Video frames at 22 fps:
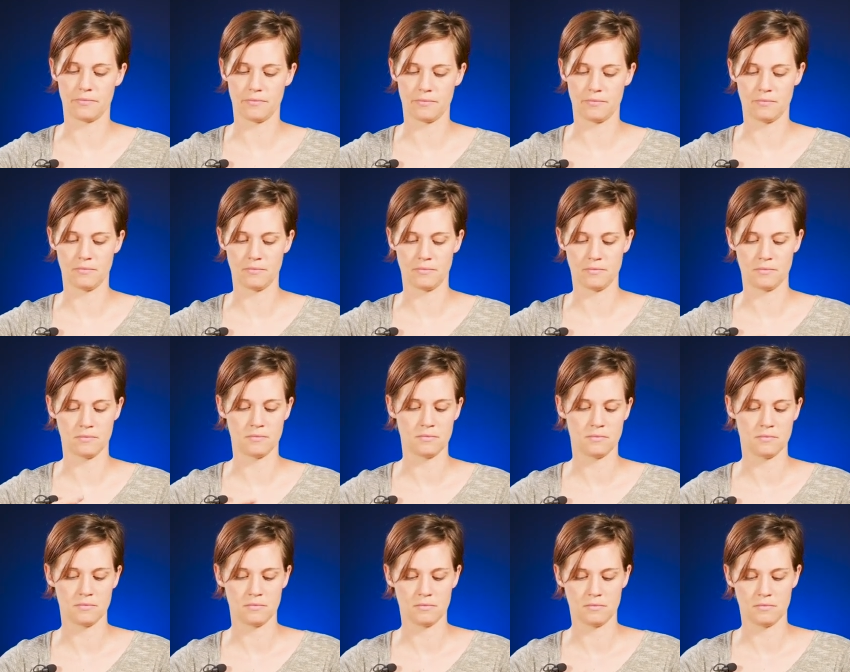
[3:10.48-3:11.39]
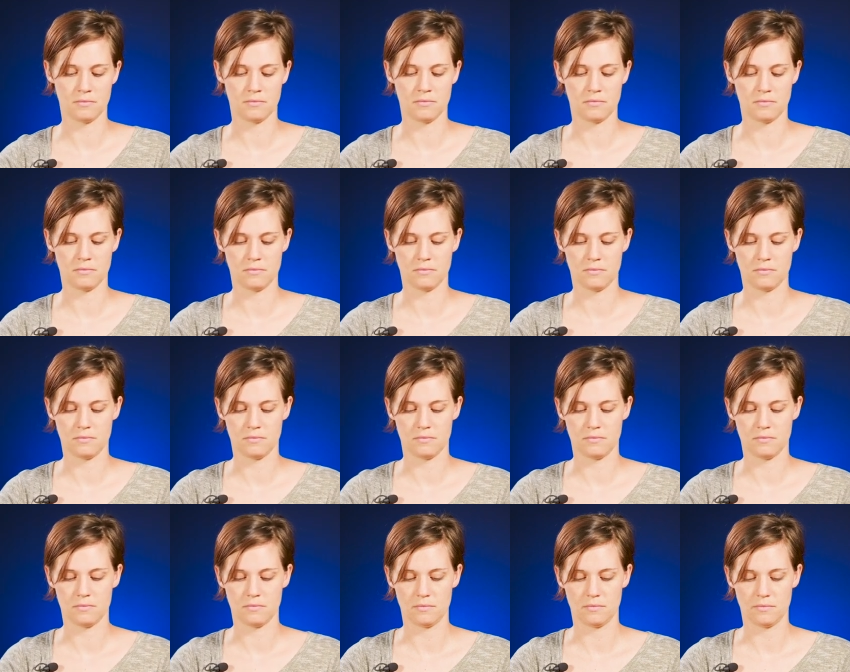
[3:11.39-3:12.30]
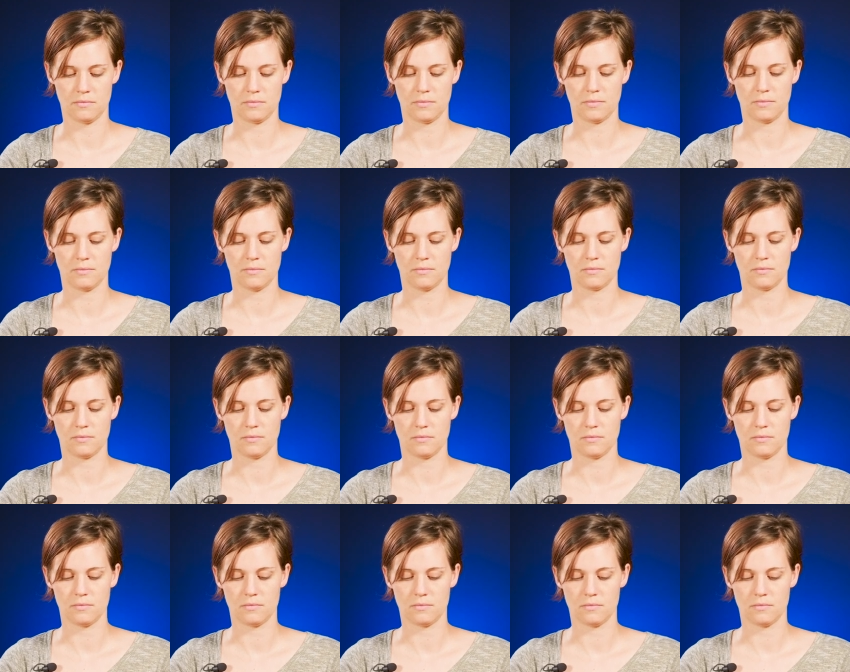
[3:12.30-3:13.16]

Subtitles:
[no speech]